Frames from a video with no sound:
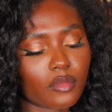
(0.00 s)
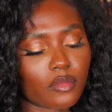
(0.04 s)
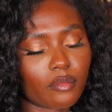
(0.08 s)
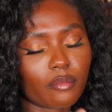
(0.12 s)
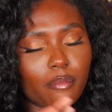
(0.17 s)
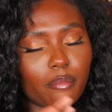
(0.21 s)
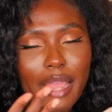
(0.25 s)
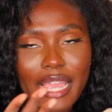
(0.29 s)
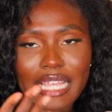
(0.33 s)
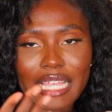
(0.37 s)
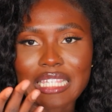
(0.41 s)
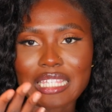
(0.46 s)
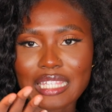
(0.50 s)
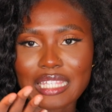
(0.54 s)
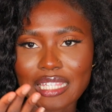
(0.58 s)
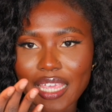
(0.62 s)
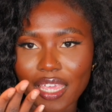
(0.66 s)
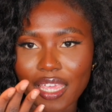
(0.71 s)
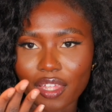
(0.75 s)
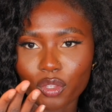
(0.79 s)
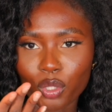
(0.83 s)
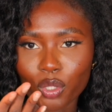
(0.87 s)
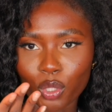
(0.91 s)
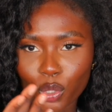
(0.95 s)
my
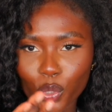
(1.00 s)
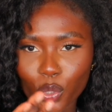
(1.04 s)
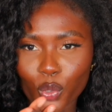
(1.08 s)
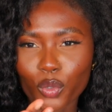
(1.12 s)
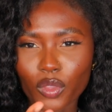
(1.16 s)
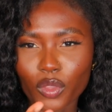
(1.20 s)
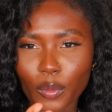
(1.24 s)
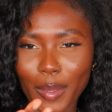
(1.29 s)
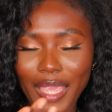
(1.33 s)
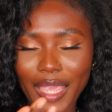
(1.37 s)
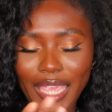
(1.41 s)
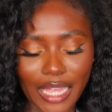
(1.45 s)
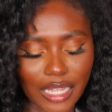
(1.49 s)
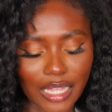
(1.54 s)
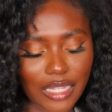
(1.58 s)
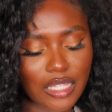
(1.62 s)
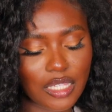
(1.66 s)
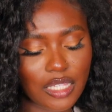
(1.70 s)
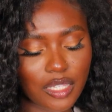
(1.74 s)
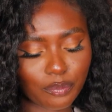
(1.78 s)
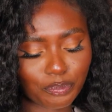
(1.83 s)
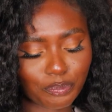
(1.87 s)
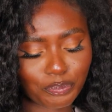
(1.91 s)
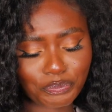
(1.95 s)
skin through the
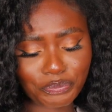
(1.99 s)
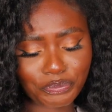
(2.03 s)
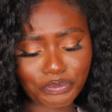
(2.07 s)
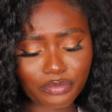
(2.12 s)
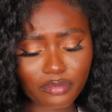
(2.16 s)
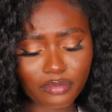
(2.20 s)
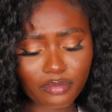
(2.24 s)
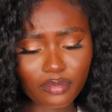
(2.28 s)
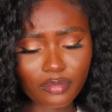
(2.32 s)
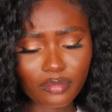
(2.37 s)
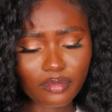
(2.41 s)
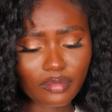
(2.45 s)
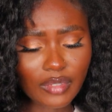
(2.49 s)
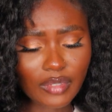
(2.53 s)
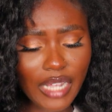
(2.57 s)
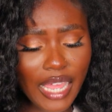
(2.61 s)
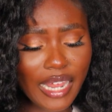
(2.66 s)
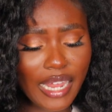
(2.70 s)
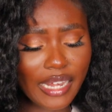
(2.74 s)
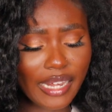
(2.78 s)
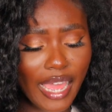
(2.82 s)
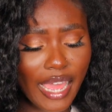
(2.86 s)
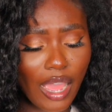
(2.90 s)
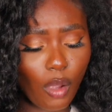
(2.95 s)
pants.
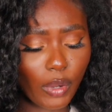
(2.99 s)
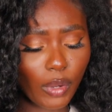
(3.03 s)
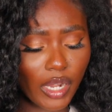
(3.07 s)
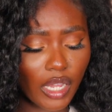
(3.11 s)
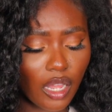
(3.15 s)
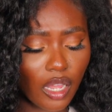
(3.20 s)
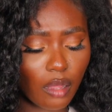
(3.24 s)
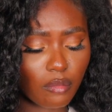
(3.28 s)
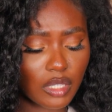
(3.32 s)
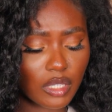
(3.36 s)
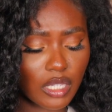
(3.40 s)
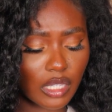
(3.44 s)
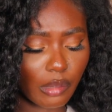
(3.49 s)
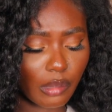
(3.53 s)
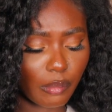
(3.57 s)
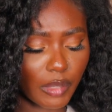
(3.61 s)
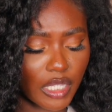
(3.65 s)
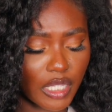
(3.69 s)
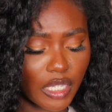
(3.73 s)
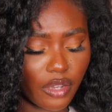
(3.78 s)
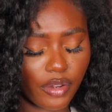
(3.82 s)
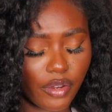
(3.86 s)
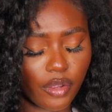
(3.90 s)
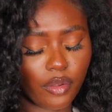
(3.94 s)
And now when it comes to the
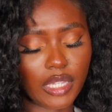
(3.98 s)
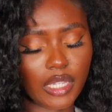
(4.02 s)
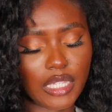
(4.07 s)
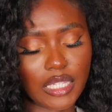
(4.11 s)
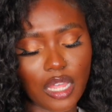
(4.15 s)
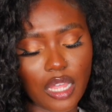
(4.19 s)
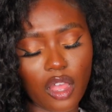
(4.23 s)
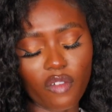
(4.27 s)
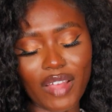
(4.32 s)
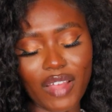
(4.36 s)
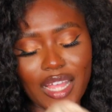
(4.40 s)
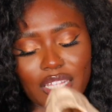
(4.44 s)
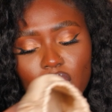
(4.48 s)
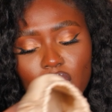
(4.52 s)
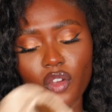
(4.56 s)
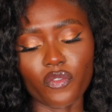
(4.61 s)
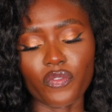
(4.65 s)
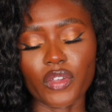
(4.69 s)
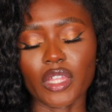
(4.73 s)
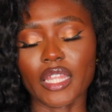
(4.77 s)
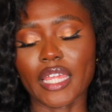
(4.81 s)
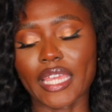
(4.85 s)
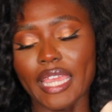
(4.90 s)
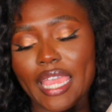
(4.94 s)
material itself, I don't
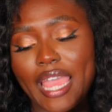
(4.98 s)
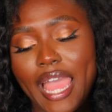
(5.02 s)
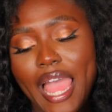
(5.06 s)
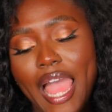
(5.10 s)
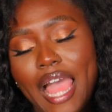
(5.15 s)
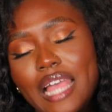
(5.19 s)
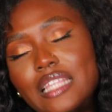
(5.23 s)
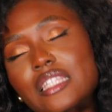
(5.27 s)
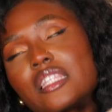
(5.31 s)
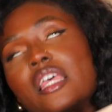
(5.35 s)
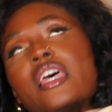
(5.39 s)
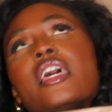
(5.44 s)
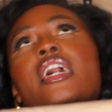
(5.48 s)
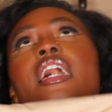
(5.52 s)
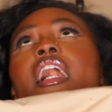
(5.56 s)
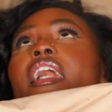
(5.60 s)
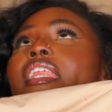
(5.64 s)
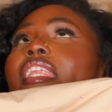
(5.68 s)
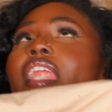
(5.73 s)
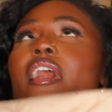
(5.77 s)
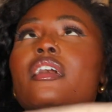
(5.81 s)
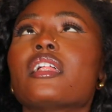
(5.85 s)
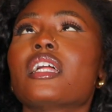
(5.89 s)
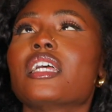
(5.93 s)
feel like it has,
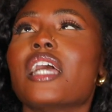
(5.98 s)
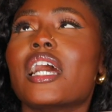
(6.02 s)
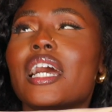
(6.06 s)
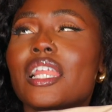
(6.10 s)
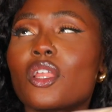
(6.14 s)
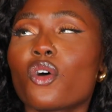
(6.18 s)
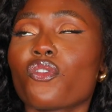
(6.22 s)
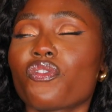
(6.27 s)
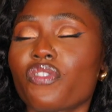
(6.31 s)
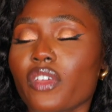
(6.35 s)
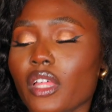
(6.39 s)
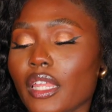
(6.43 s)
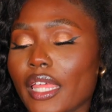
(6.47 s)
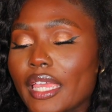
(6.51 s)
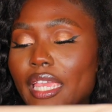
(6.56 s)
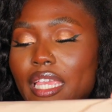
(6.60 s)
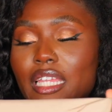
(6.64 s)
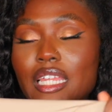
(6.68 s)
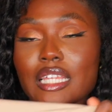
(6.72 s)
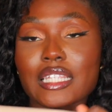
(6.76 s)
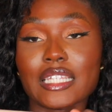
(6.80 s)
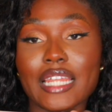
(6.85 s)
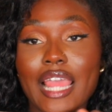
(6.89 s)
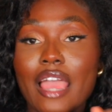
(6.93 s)
it
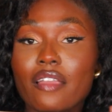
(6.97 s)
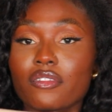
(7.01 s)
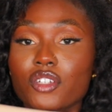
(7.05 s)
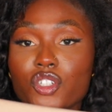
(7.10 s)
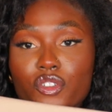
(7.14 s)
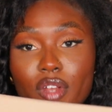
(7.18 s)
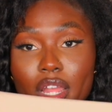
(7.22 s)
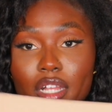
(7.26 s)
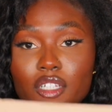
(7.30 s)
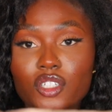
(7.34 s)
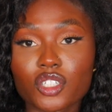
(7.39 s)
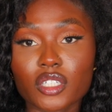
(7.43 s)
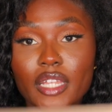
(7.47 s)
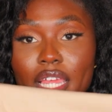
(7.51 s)
doesn't have stretch.